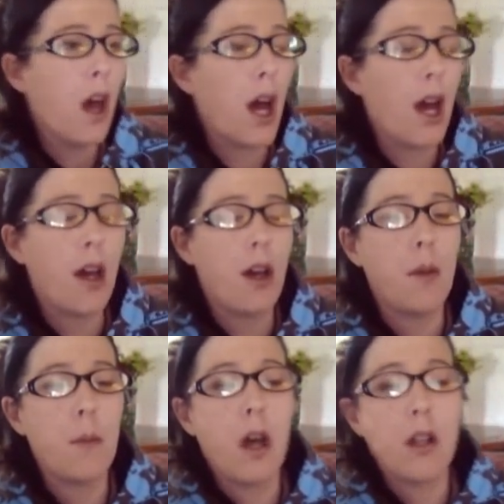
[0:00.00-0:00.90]

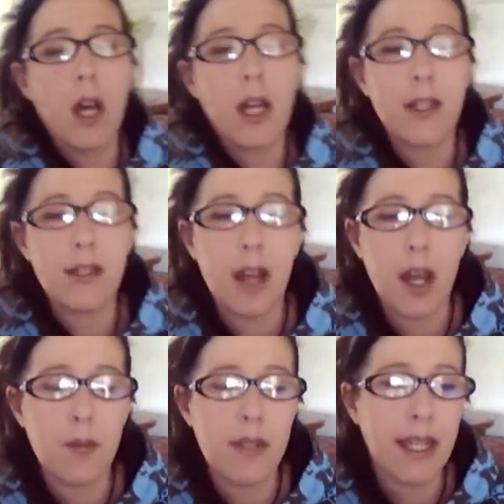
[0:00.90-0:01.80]
A lot of the
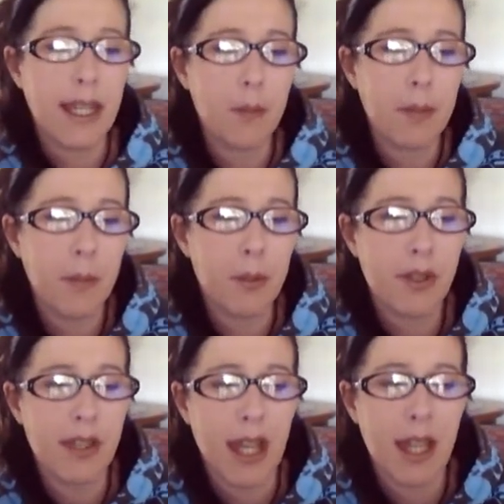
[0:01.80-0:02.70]
times I get people
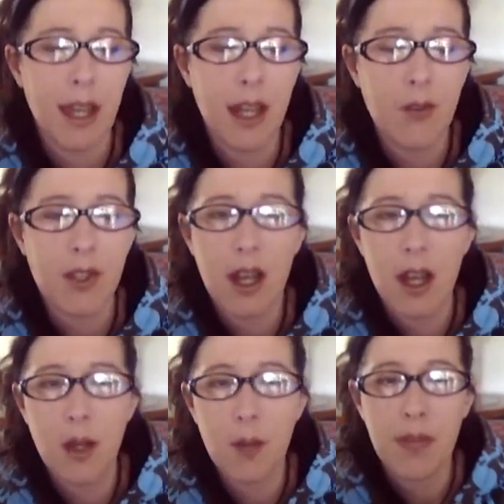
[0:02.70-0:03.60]
say that every
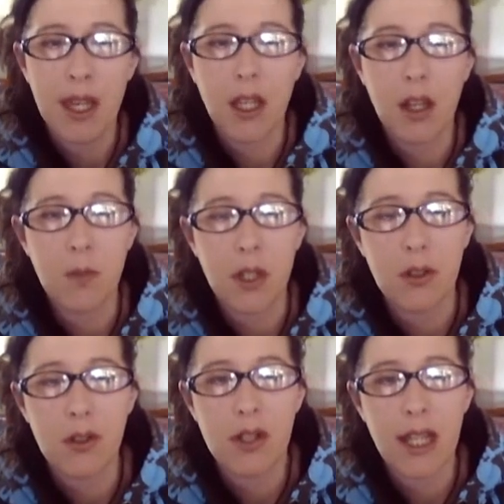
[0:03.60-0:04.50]
time they come near
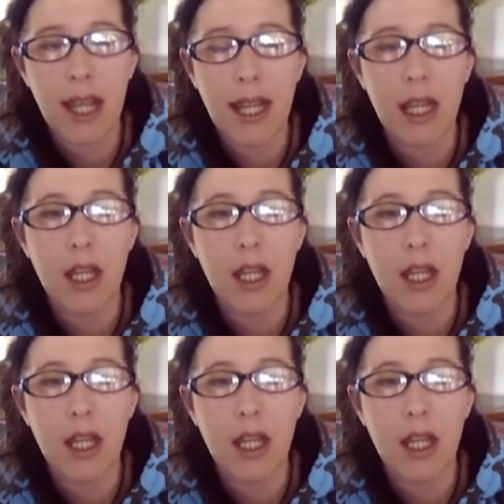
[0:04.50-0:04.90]
their tank,